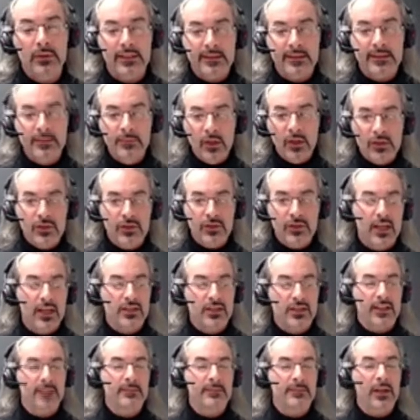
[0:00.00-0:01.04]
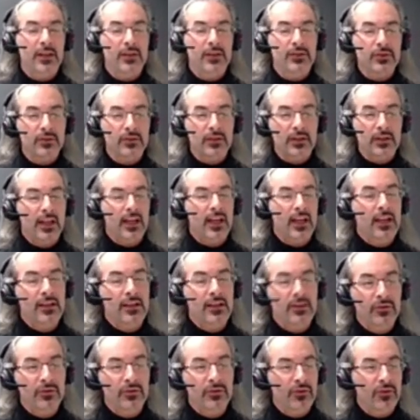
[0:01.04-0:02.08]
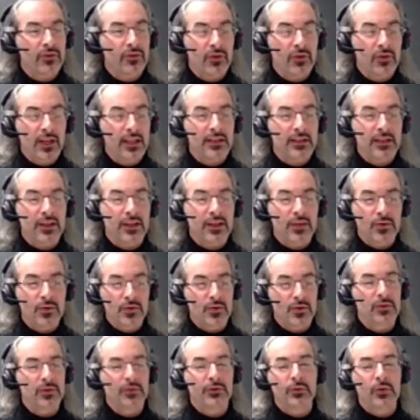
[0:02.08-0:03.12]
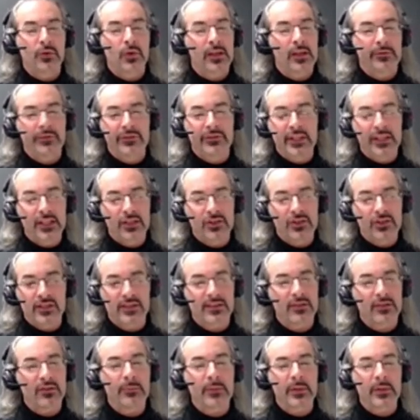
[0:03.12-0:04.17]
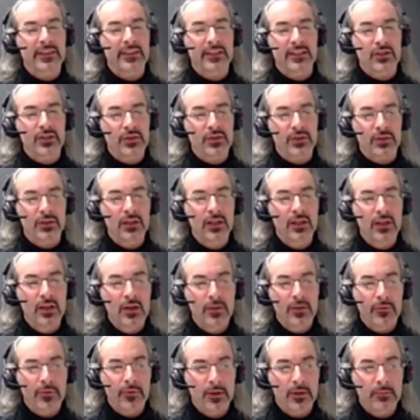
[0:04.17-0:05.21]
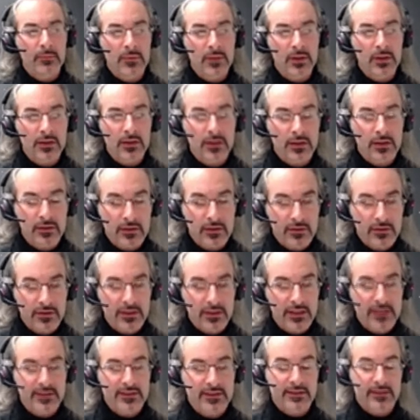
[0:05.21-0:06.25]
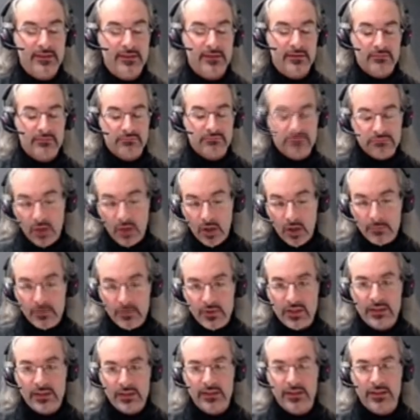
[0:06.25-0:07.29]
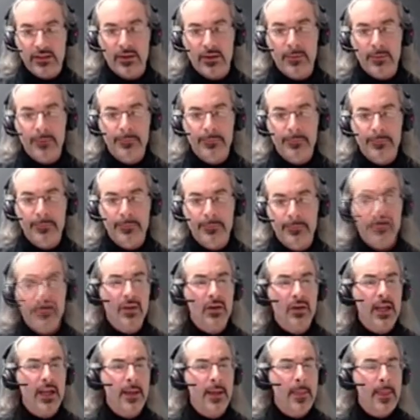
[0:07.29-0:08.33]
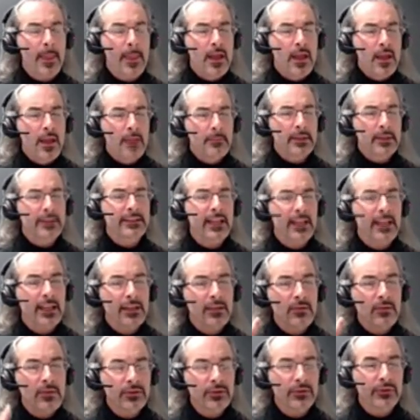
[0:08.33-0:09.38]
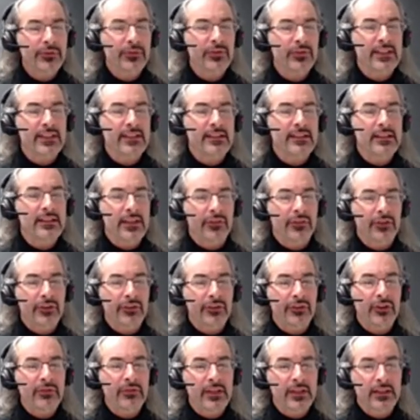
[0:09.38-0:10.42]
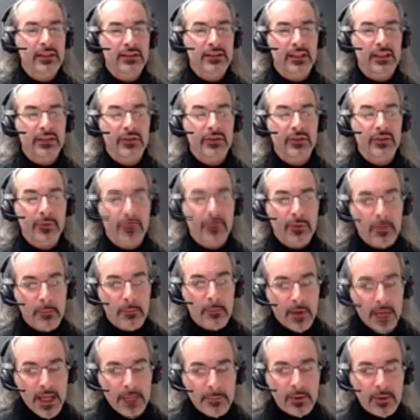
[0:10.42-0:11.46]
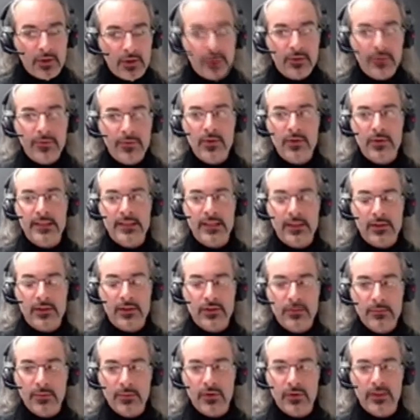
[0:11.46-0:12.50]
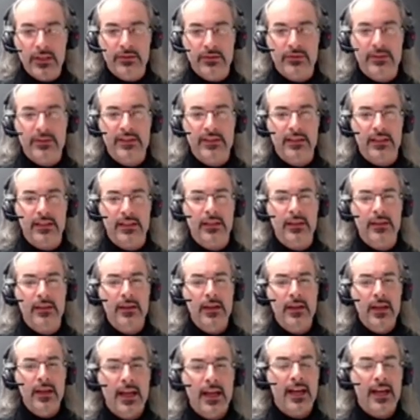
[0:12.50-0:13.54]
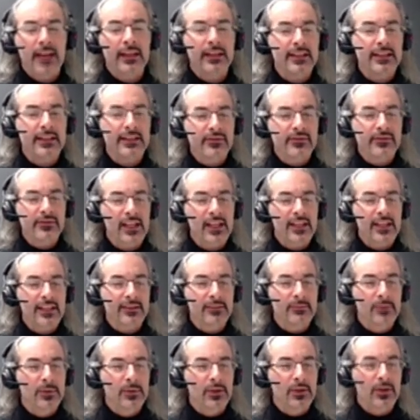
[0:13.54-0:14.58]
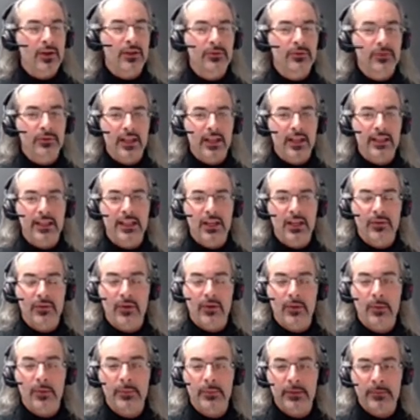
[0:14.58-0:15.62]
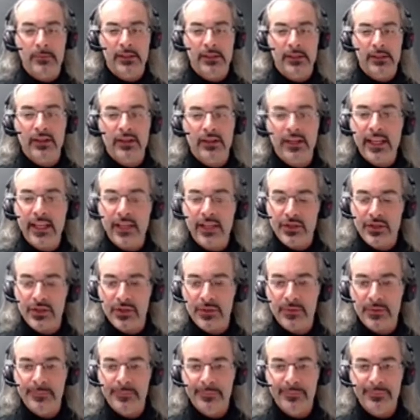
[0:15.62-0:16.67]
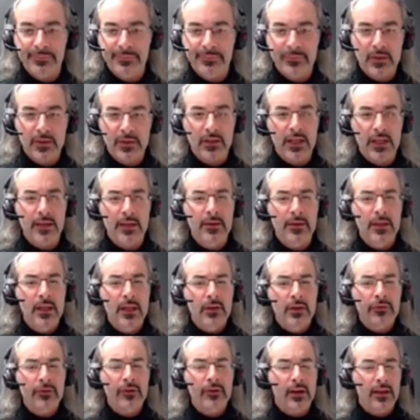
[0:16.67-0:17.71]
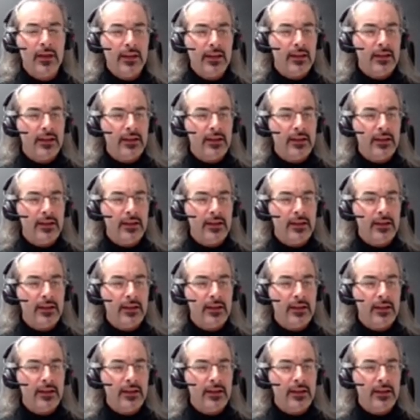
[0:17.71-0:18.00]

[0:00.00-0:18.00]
with a small charge expansion, and you get usual 12 digits of precision from uh, this object here. Okay, but I want to stress this. There's something that, from my point of view, is actually more interesting, and it's related more to the idea of optimal truncation. Okay, so eh,